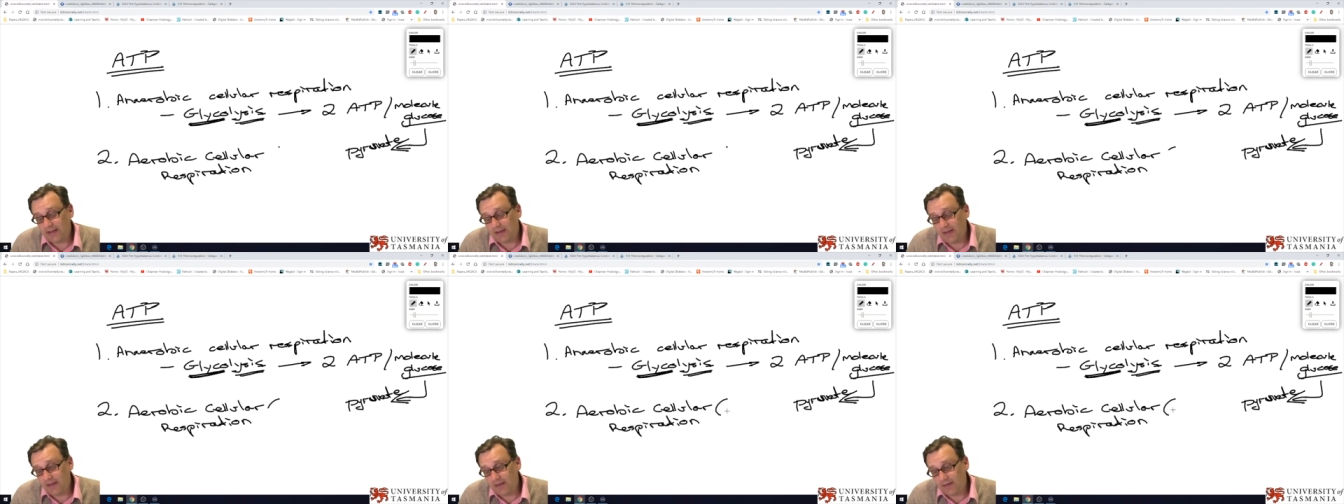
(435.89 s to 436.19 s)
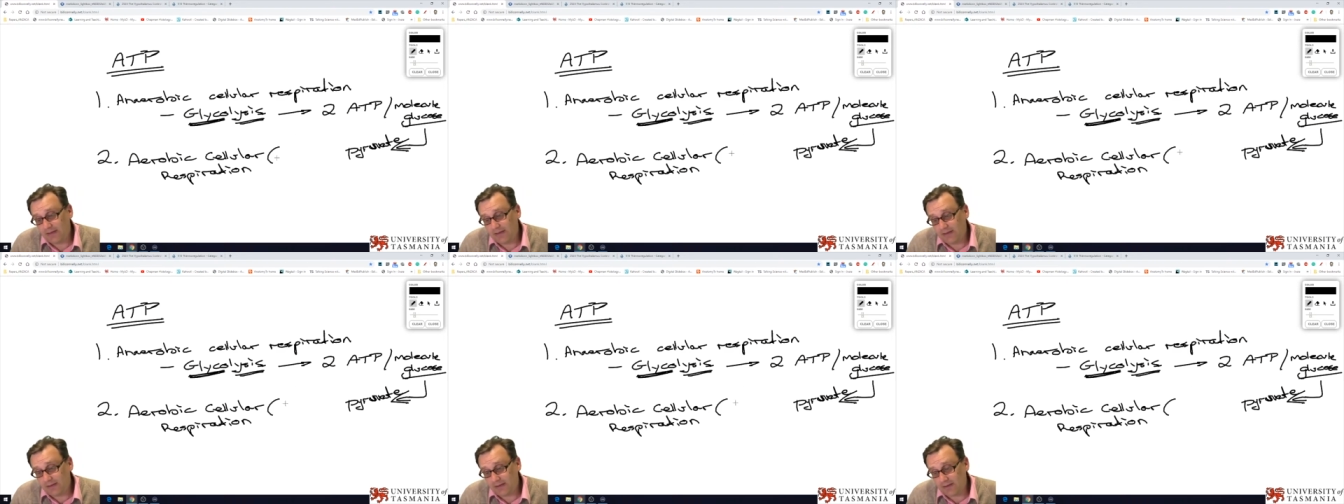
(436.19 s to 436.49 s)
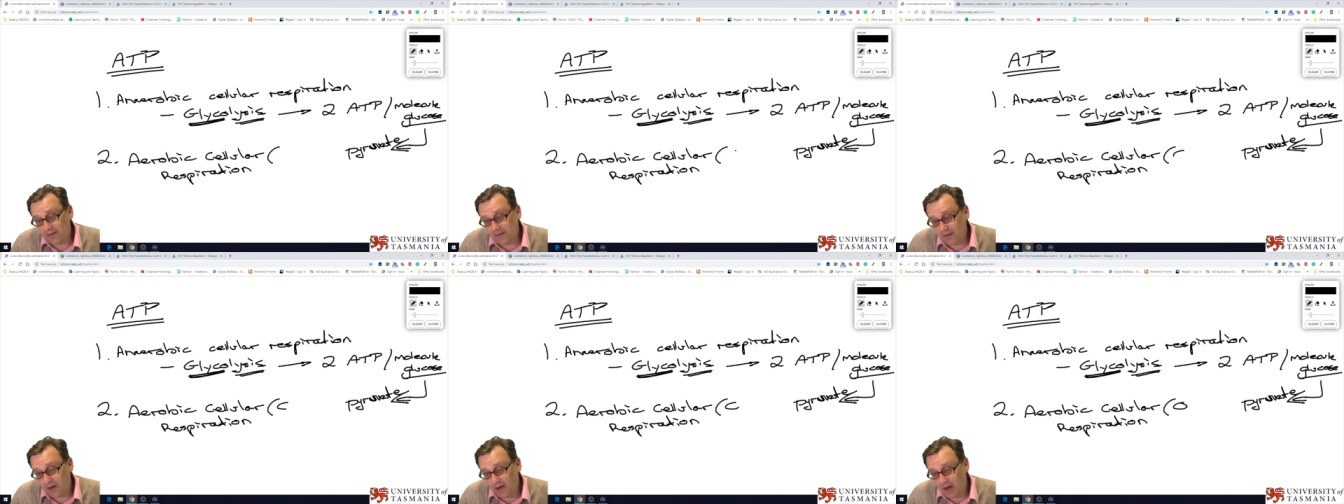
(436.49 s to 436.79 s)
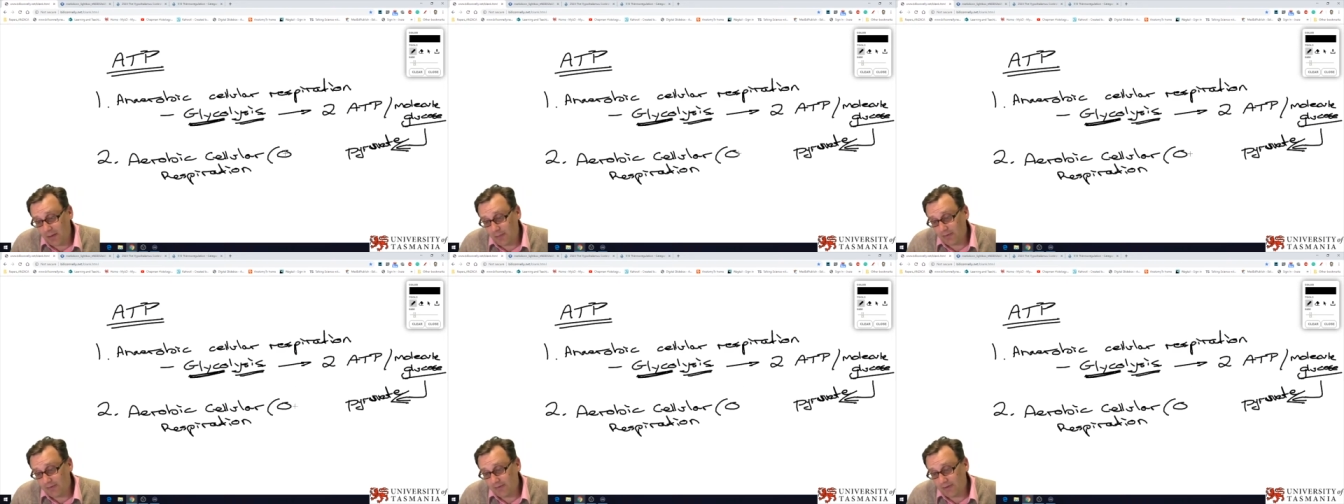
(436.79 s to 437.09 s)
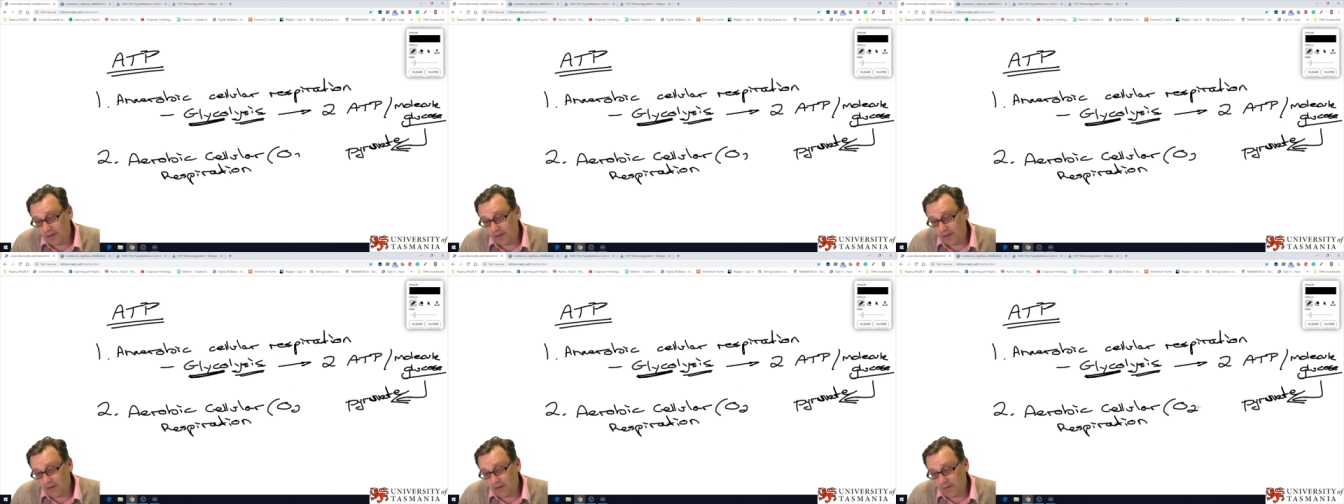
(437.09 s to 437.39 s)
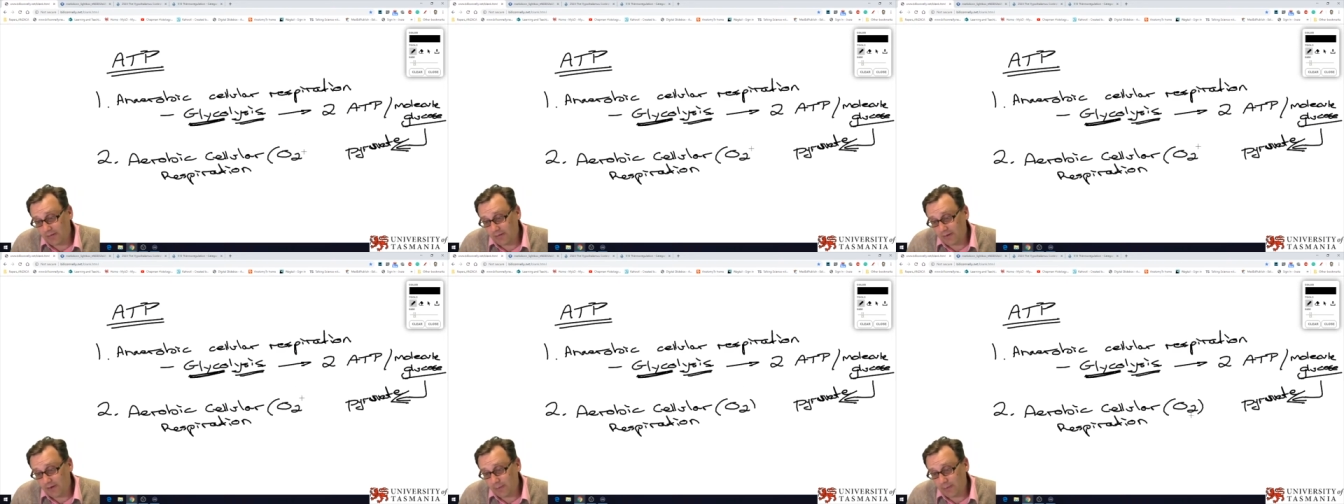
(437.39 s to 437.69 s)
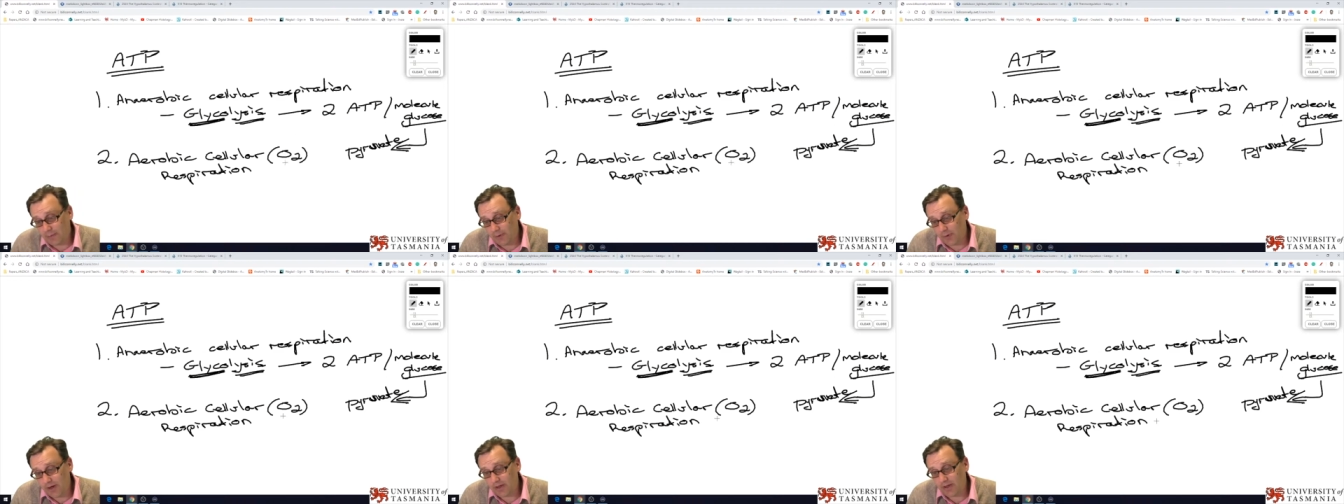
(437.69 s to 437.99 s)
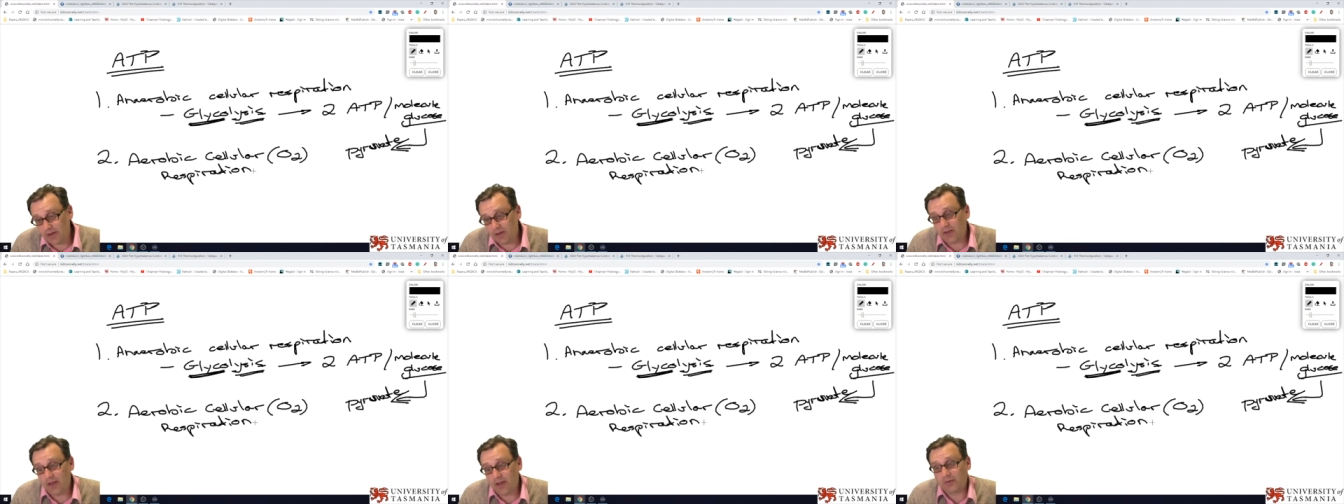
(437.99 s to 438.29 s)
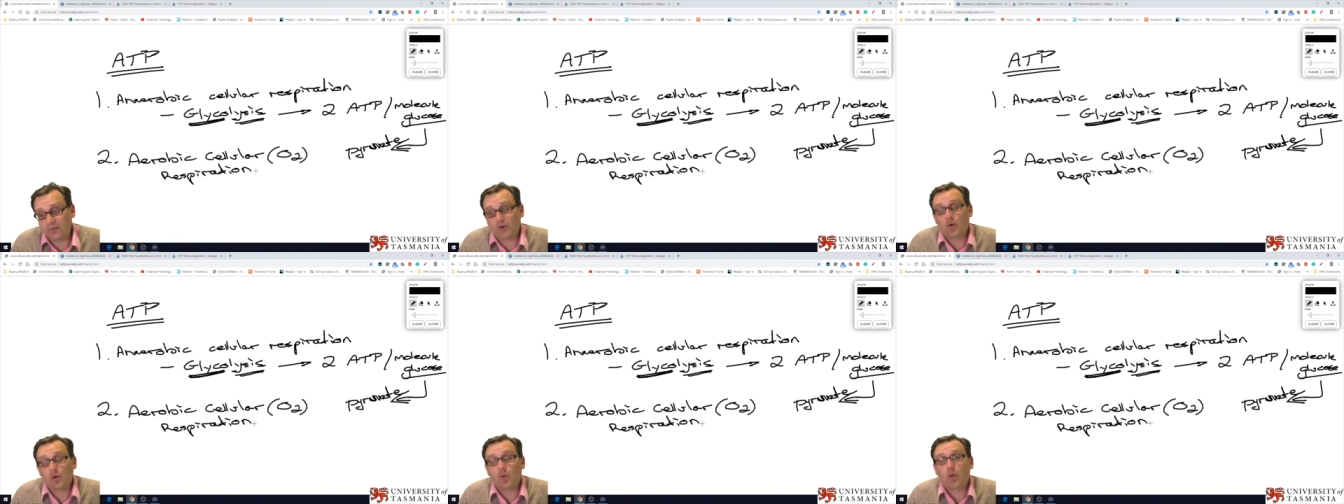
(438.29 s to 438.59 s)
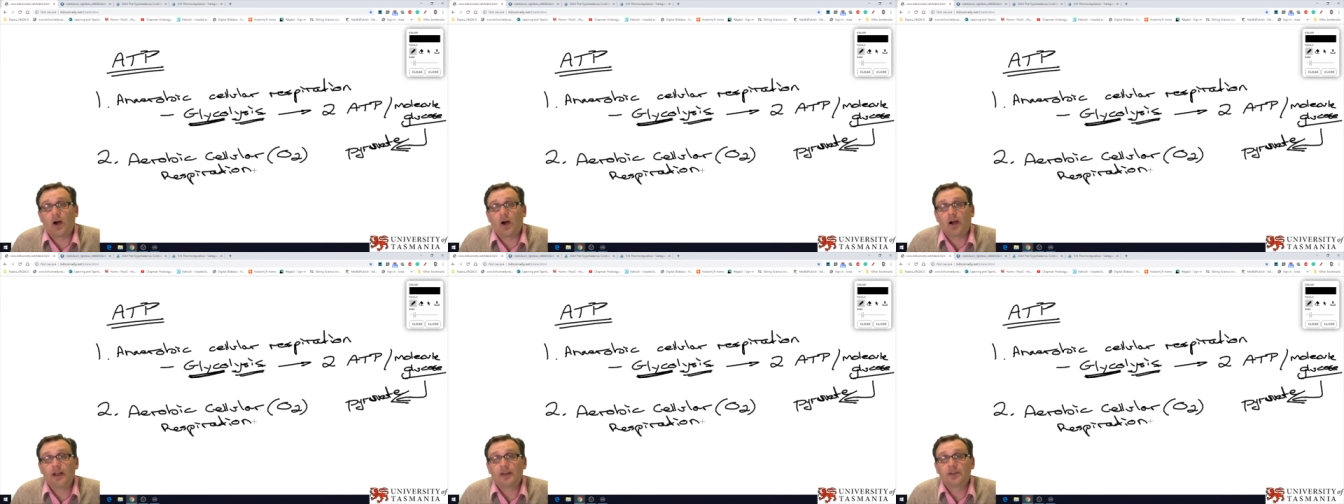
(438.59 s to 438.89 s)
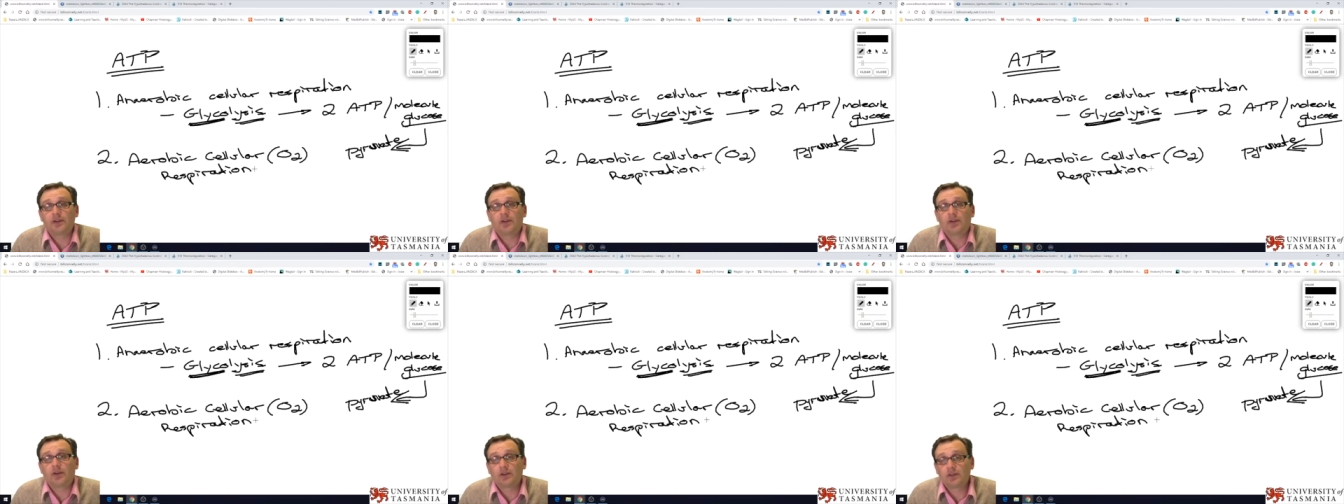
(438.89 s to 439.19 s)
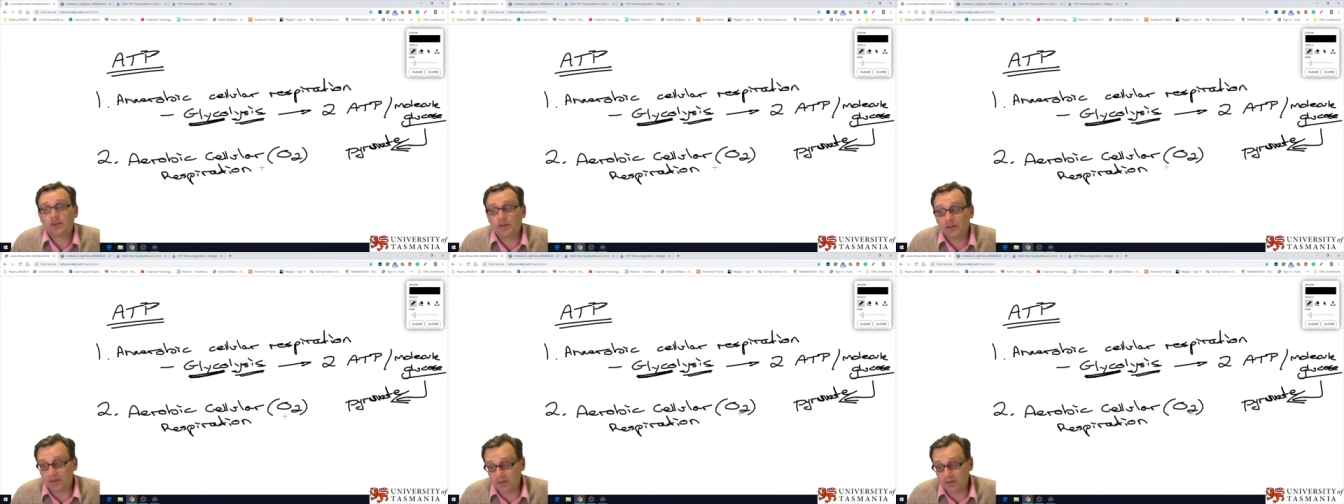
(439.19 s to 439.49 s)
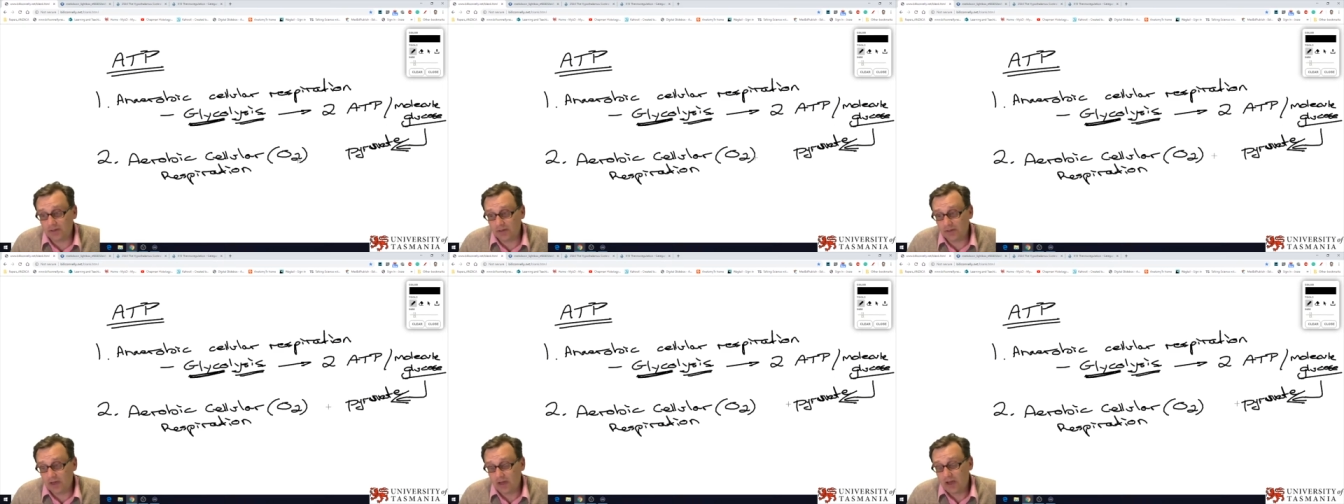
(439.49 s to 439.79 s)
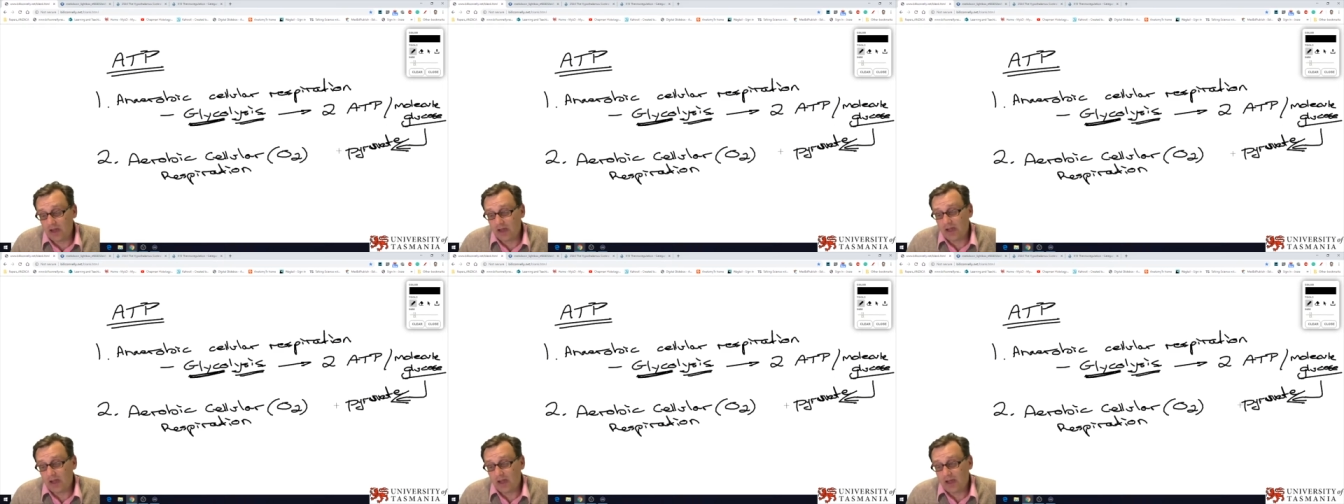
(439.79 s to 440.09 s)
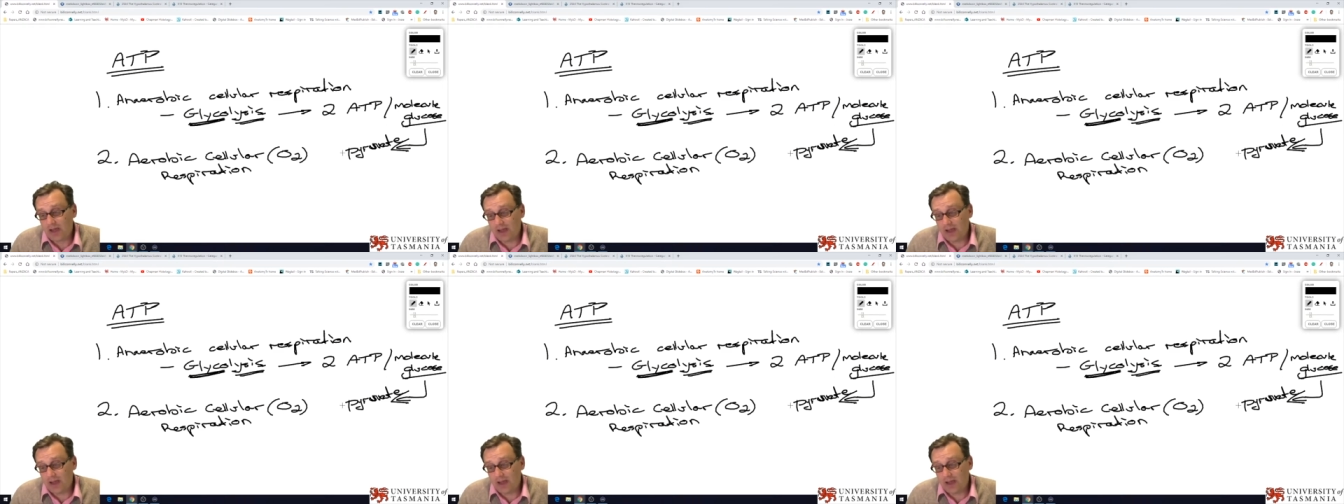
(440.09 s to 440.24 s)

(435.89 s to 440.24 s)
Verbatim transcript: Basically, this is a type of cellular respiration that requires oxygen.